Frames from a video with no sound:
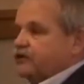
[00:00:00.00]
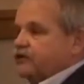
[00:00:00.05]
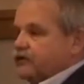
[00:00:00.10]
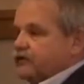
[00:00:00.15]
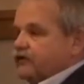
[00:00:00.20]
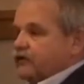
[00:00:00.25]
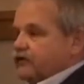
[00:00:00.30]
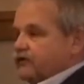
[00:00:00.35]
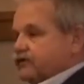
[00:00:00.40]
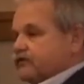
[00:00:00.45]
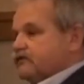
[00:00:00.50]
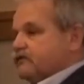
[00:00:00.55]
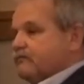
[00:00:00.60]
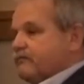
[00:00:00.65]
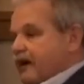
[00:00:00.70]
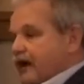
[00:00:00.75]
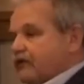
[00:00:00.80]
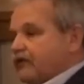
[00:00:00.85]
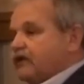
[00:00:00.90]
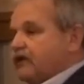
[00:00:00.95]
decisions
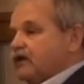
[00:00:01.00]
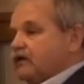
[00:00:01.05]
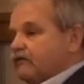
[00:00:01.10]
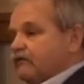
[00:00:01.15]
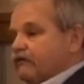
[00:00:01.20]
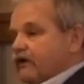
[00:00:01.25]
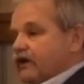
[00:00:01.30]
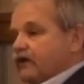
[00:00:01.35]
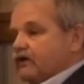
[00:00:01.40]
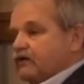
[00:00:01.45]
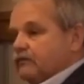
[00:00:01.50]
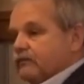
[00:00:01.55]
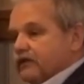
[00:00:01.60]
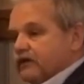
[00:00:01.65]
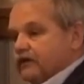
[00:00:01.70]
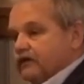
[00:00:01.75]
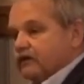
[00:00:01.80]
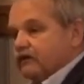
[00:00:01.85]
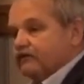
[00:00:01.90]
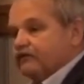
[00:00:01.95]
about the environment
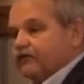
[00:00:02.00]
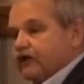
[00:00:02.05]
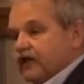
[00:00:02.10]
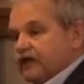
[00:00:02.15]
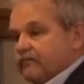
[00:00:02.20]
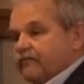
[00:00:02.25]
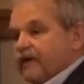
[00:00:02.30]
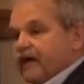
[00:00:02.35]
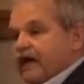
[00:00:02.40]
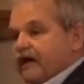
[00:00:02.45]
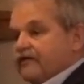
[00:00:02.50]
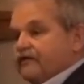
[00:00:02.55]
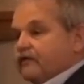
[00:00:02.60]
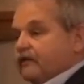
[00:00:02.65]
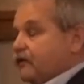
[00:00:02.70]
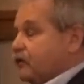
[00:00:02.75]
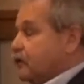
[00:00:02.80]
and the flight path in